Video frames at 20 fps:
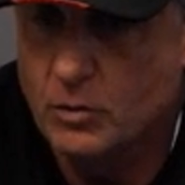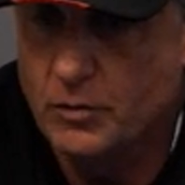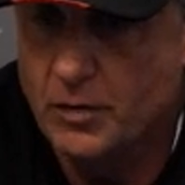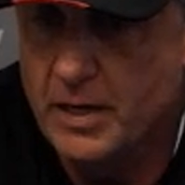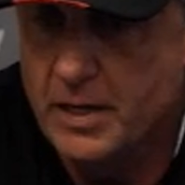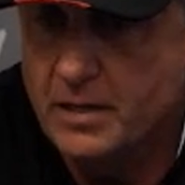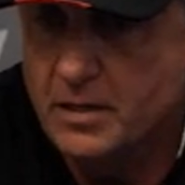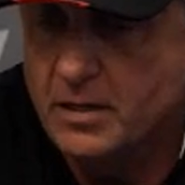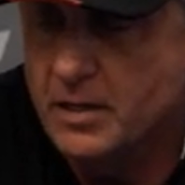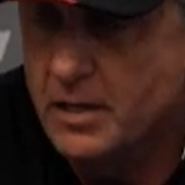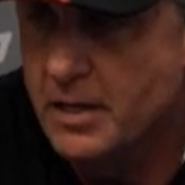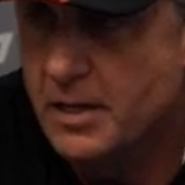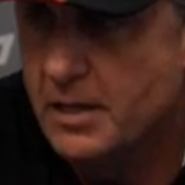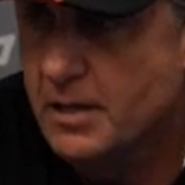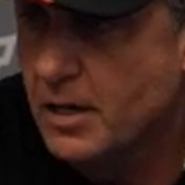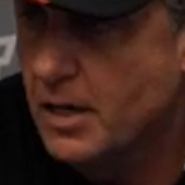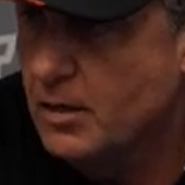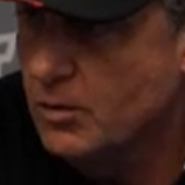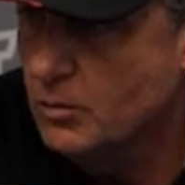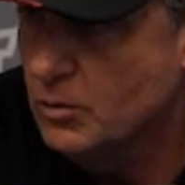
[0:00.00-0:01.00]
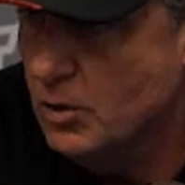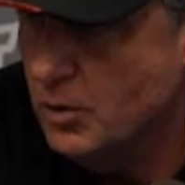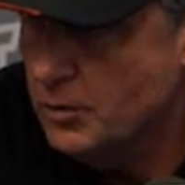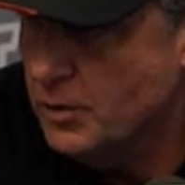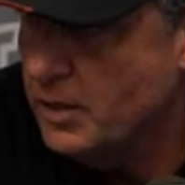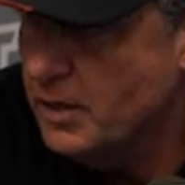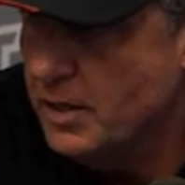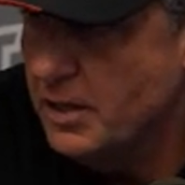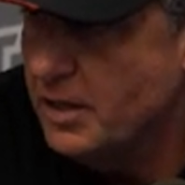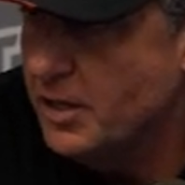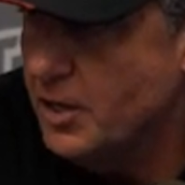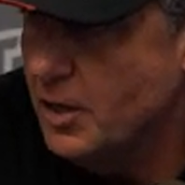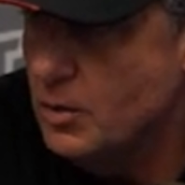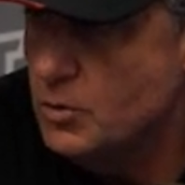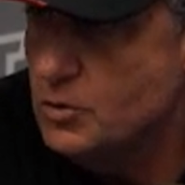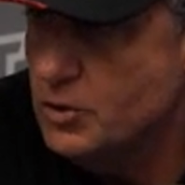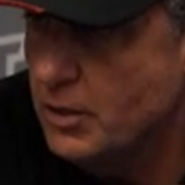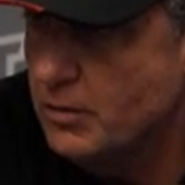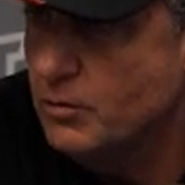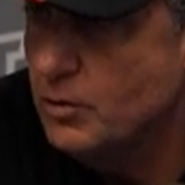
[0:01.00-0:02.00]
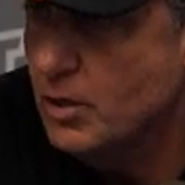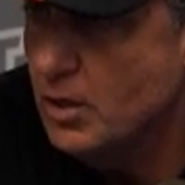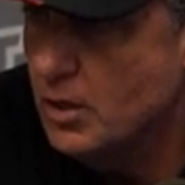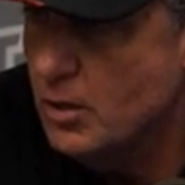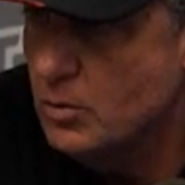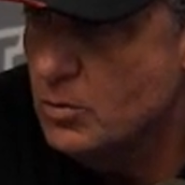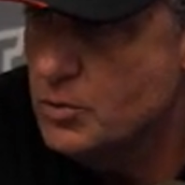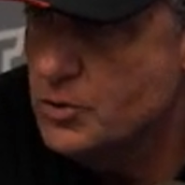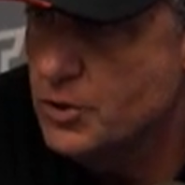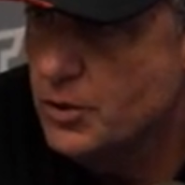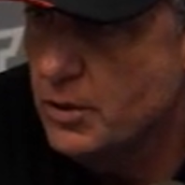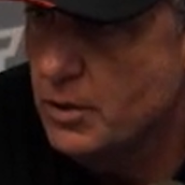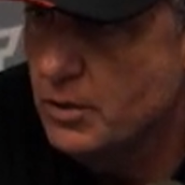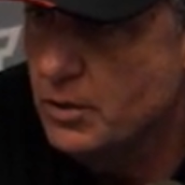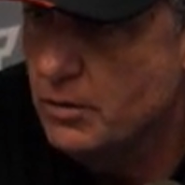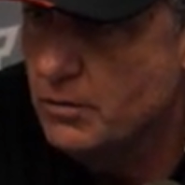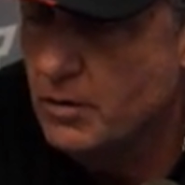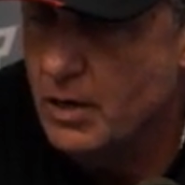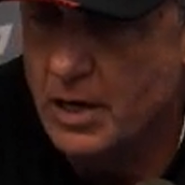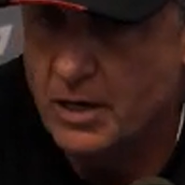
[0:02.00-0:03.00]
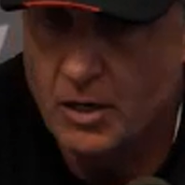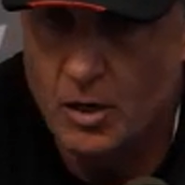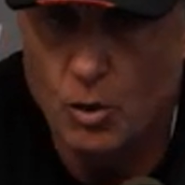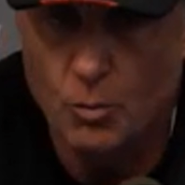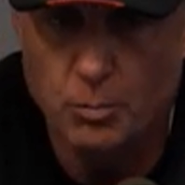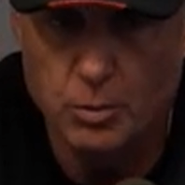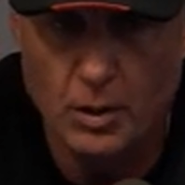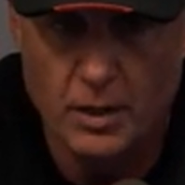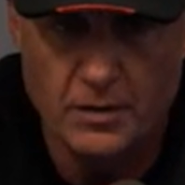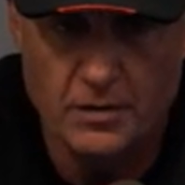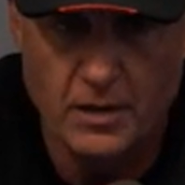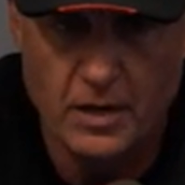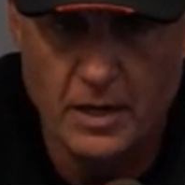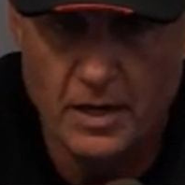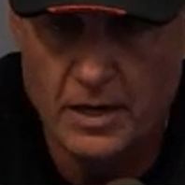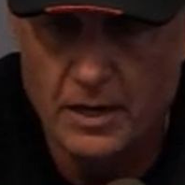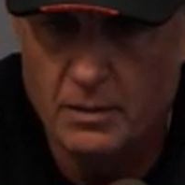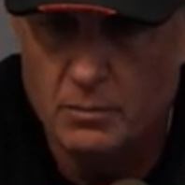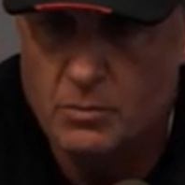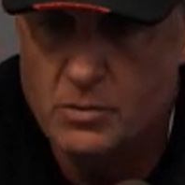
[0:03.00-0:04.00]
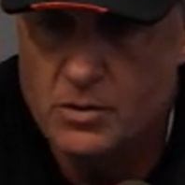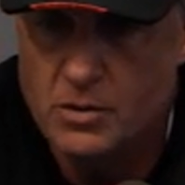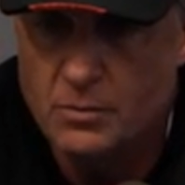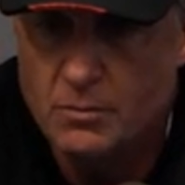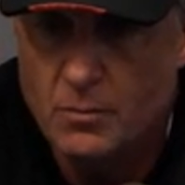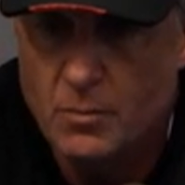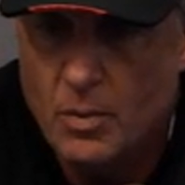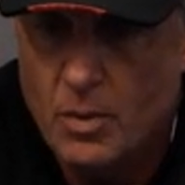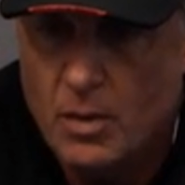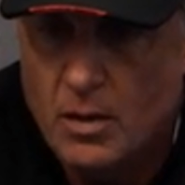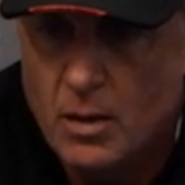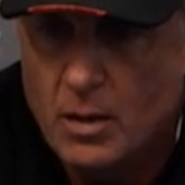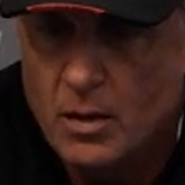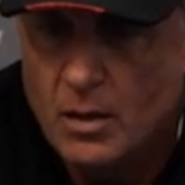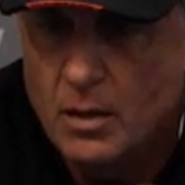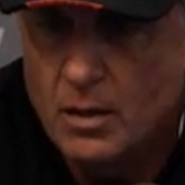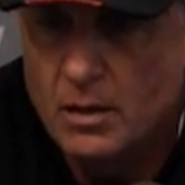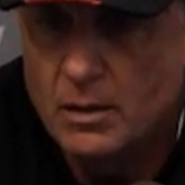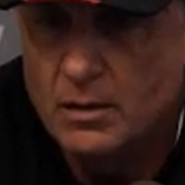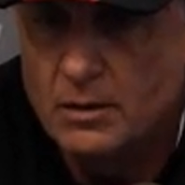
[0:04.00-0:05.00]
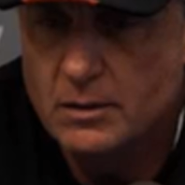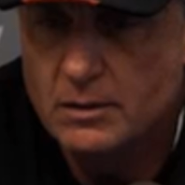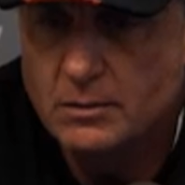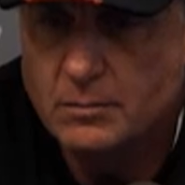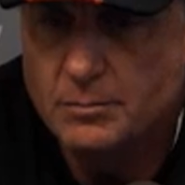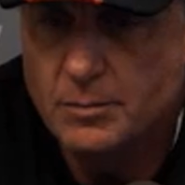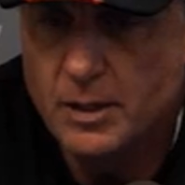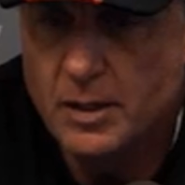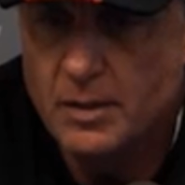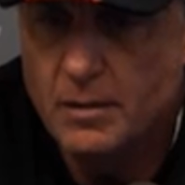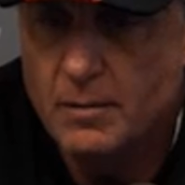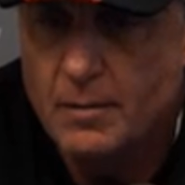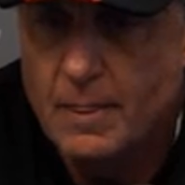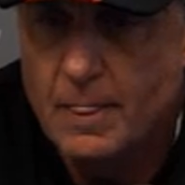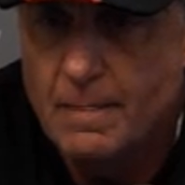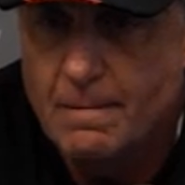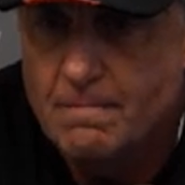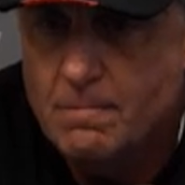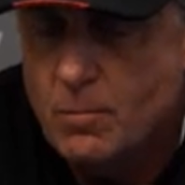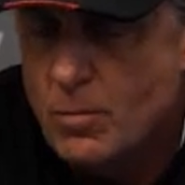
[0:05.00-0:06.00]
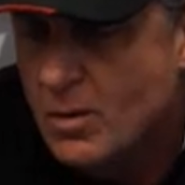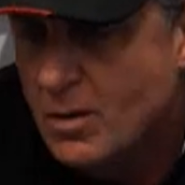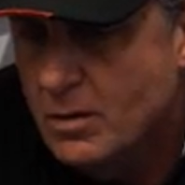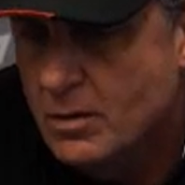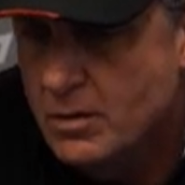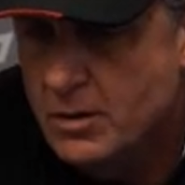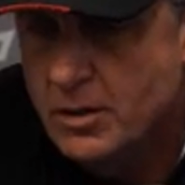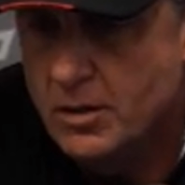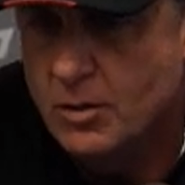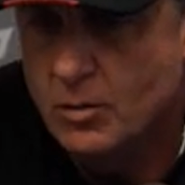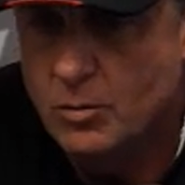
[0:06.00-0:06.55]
they can get, I don't know that any coach ever knows. You've got to go play the games. But when